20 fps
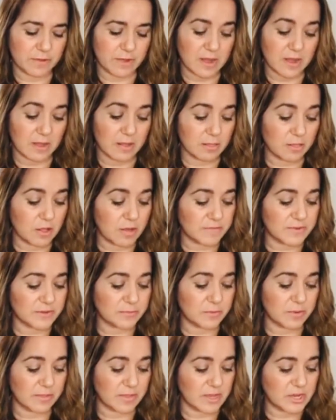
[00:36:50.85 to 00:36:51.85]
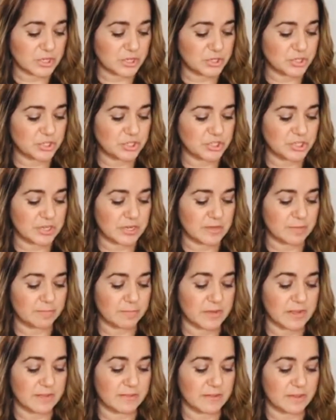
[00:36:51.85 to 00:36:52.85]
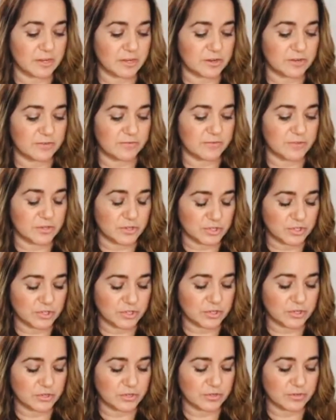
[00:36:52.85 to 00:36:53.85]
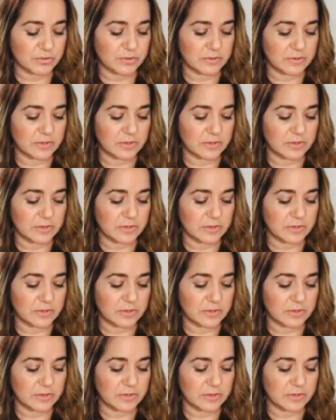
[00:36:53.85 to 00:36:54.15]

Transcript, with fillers: a loving relationship in the near future?